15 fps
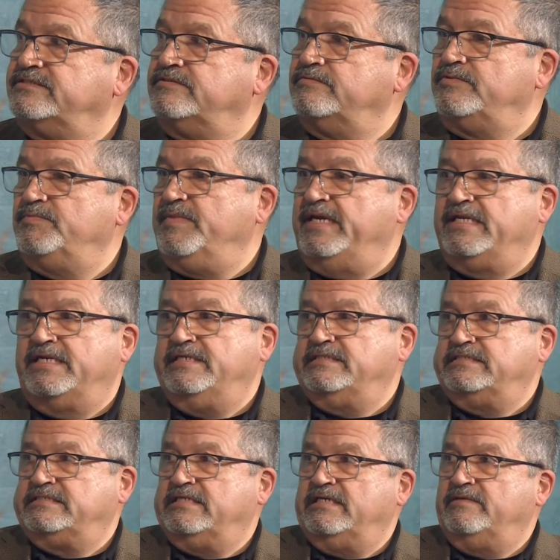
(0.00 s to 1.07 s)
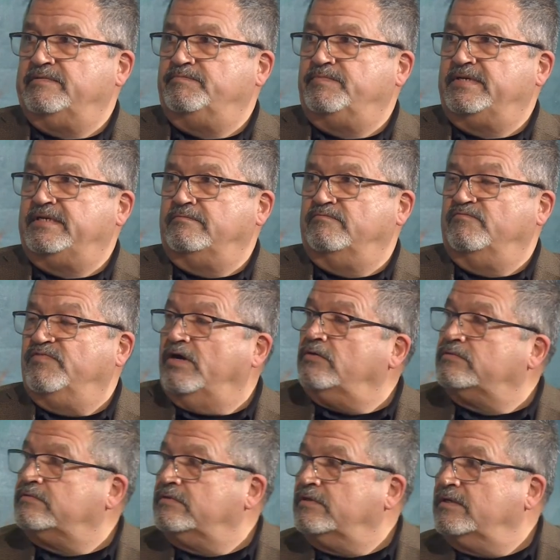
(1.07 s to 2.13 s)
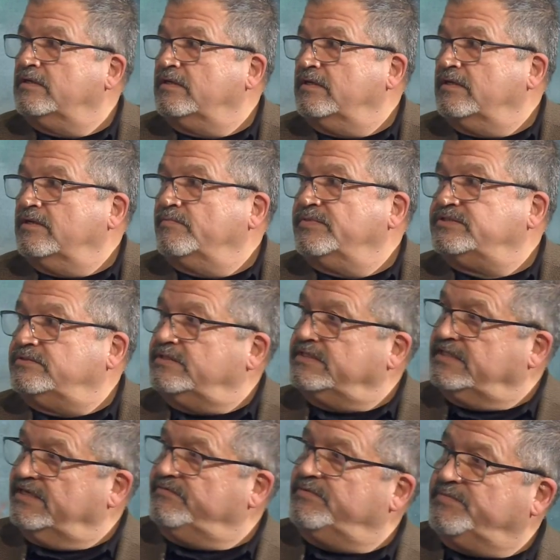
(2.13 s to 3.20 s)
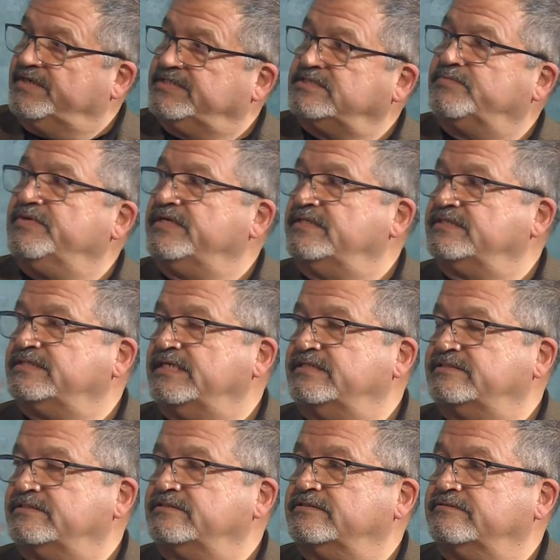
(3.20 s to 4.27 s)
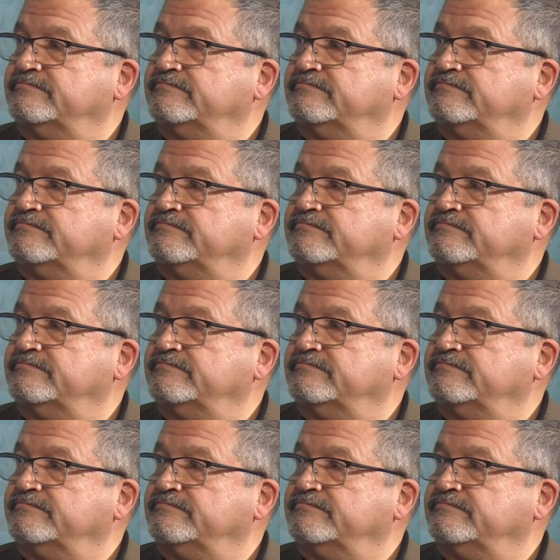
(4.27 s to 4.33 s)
You may not necessarily vote, but you can definitely participate in the census.